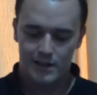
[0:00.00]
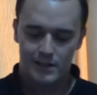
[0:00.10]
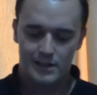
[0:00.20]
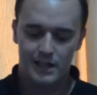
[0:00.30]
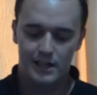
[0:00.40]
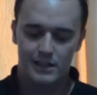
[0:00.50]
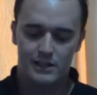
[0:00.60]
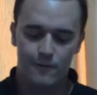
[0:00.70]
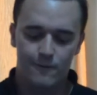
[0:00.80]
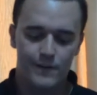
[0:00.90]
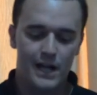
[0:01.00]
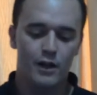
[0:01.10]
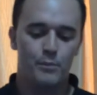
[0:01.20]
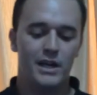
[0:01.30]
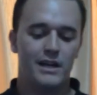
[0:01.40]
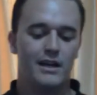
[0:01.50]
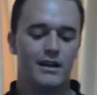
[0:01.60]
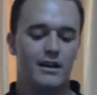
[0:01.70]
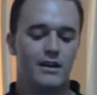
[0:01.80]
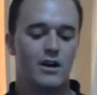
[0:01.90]
See, developing
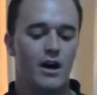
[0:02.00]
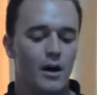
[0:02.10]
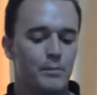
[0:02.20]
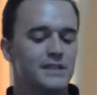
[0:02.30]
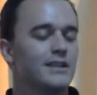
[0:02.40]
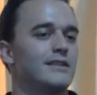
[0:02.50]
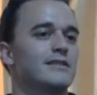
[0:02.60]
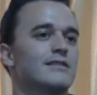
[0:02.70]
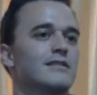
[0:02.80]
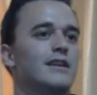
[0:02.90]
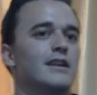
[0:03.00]
a, a competence